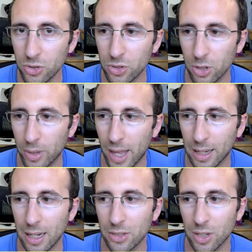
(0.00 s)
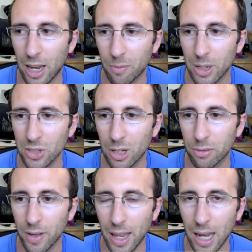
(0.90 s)
So in that case, I have
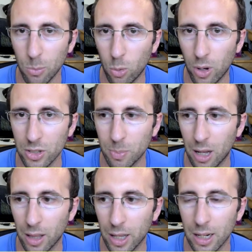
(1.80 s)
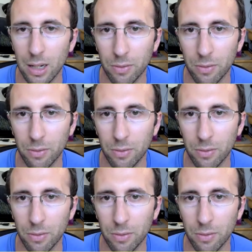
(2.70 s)
myself and Moana spotlighted.